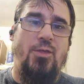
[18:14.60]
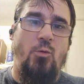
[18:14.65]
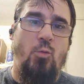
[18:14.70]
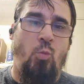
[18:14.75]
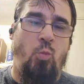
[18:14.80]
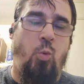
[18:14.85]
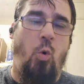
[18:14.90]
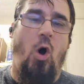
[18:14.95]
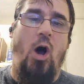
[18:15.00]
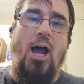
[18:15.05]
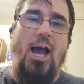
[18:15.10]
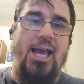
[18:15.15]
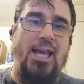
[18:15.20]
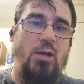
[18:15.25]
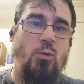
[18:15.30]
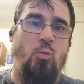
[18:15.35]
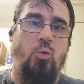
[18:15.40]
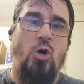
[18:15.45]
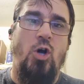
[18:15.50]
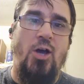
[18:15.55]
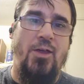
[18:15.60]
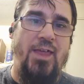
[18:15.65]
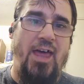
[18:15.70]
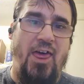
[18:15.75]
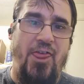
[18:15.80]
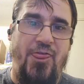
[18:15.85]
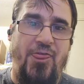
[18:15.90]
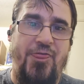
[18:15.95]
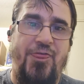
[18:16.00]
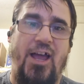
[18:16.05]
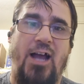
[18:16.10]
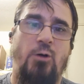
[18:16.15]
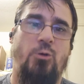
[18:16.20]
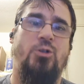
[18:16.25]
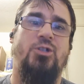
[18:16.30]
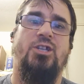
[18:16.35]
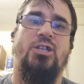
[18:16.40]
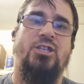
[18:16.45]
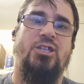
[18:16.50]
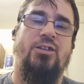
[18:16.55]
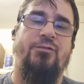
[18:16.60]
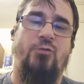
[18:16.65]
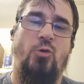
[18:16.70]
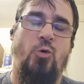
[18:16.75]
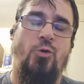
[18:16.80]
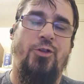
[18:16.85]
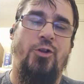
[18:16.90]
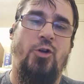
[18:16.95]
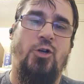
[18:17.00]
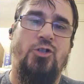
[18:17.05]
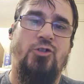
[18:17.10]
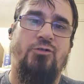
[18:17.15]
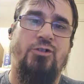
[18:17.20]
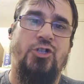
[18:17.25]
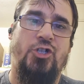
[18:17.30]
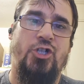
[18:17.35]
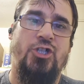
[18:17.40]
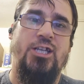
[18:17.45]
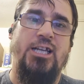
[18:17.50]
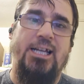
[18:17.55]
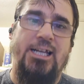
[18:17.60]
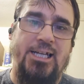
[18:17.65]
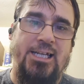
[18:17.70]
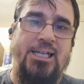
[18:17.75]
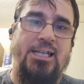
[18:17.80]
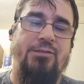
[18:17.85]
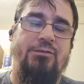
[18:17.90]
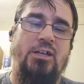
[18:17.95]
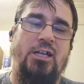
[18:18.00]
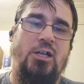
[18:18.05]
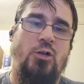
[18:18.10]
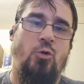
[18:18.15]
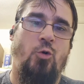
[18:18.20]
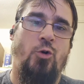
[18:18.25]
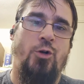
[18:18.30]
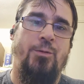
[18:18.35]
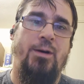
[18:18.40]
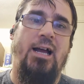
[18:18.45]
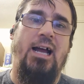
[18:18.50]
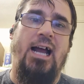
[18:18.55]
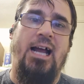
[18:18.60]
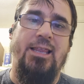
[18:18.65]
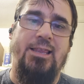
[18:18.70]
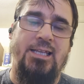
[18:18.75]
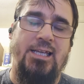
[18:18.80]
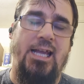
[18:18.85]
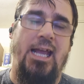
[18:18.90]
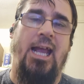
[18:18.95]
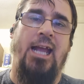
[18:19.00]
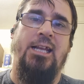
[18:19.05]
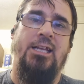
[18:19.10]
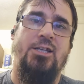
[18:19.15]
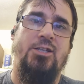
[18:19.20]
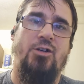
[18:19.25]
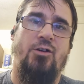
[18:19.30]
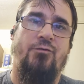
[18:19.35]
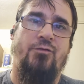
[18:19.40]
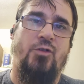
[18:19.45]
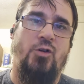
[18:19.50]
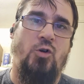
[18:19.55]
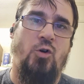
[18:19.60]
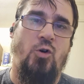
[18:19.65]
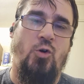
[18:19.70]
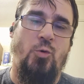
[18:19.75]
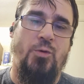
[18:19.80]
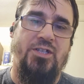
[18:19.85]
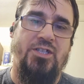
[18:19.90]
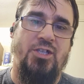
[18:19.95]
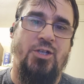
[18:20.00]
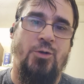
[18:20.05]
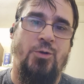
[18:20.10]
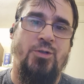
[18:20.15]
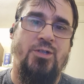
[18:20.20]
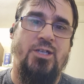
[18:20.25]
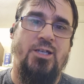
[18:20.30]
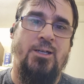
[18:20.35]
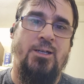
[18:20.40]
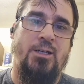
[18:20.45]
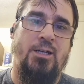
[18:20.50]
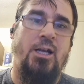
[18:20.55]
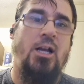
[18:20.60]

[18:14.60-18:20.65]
why were there thousands of Orthodox Christians living in Cordoba at the end of the conquistadors?